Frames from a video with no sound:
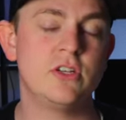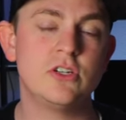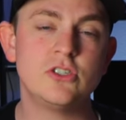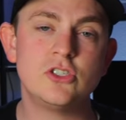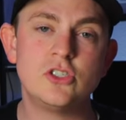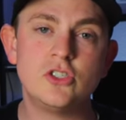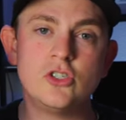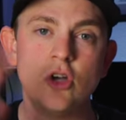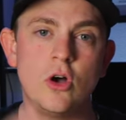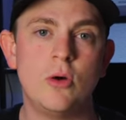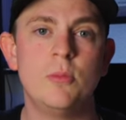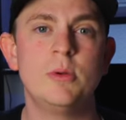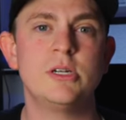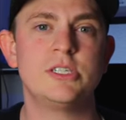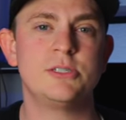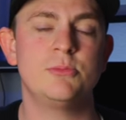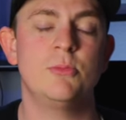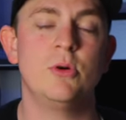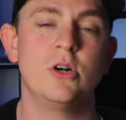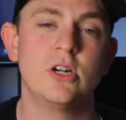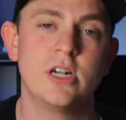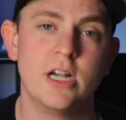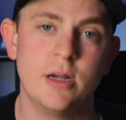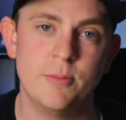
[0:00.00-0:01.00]
There's so much
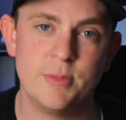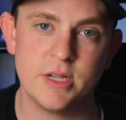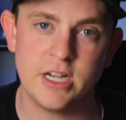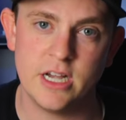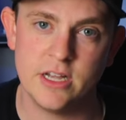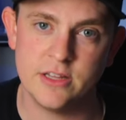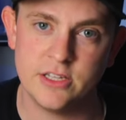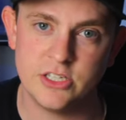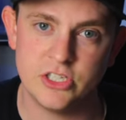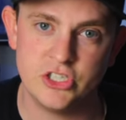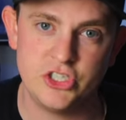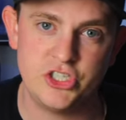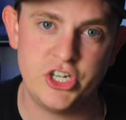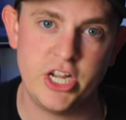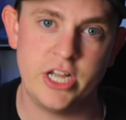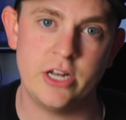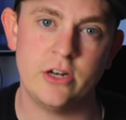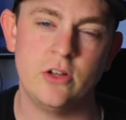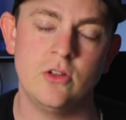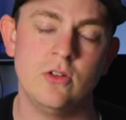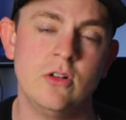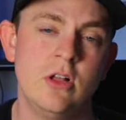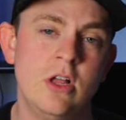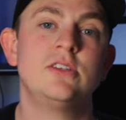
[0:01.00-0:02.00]
more coming on this
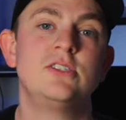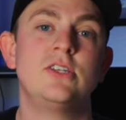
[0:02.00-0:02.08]
channel.